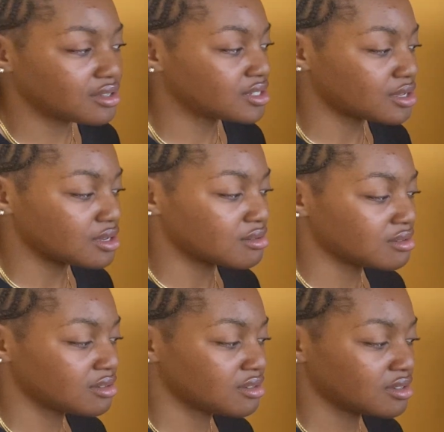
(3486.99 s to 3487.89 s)
So
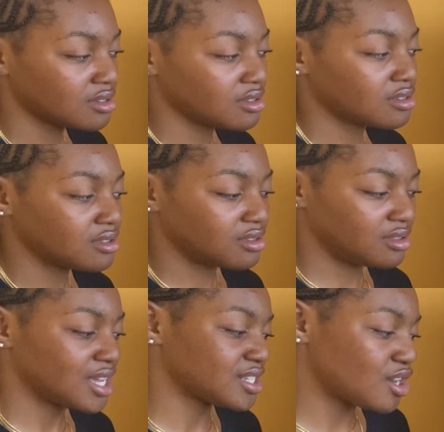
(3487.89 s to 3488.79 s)

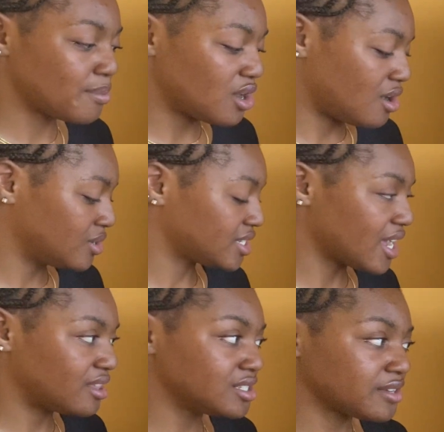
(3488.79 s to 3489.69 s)
that's a number
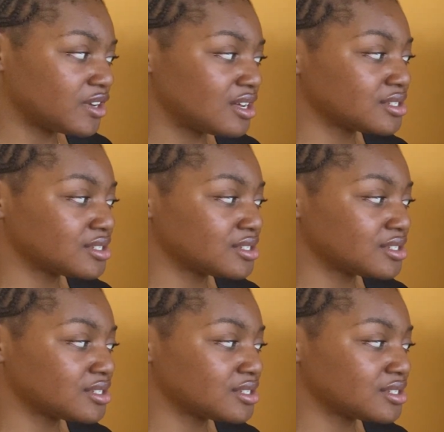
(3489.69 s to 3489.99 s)
outside the interval.